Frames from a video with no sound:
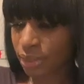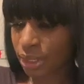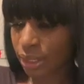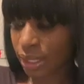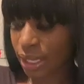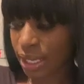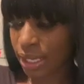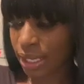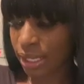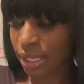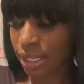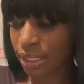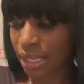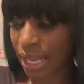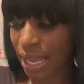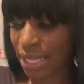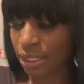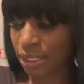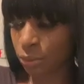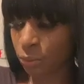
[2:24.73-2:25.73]
And
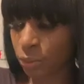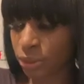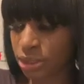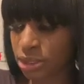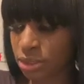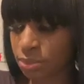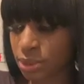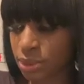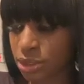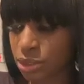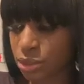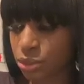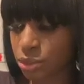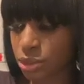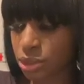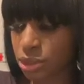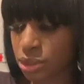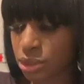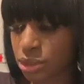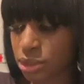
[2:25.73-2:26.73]
I didn't want it to be too
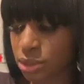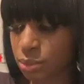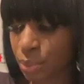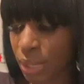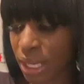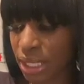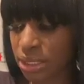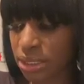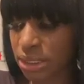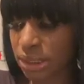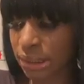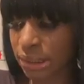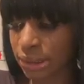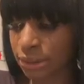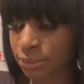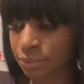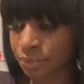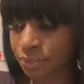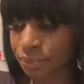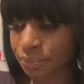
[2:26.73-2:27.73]

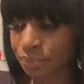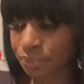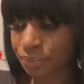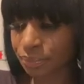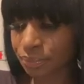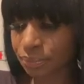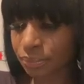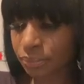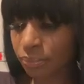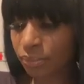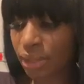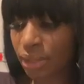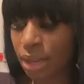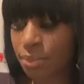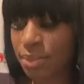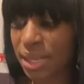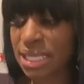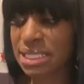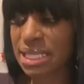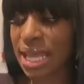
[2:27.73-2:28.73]
spicy
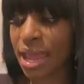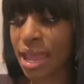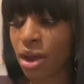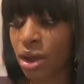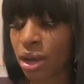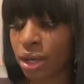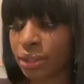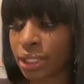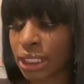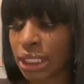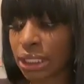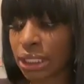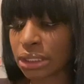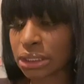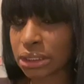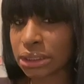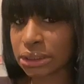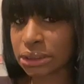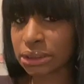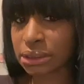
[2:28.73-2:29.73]
because I had already
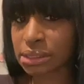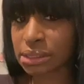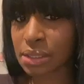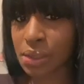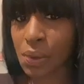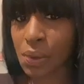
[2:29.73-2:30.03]
cooked